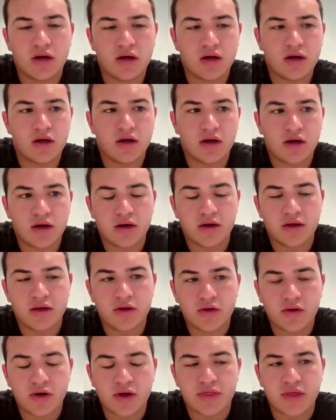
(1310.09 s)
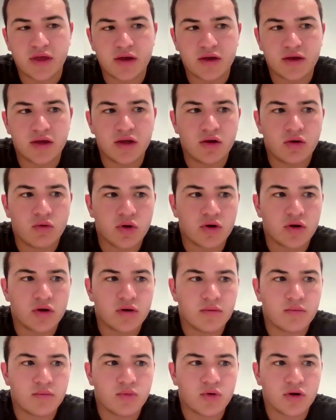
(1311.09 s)
I think,
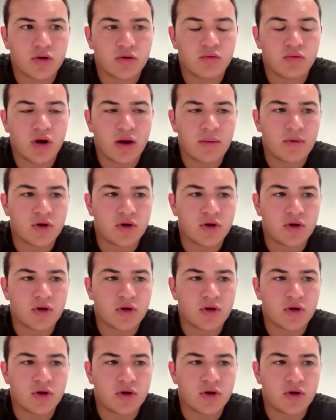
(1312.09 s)
I'm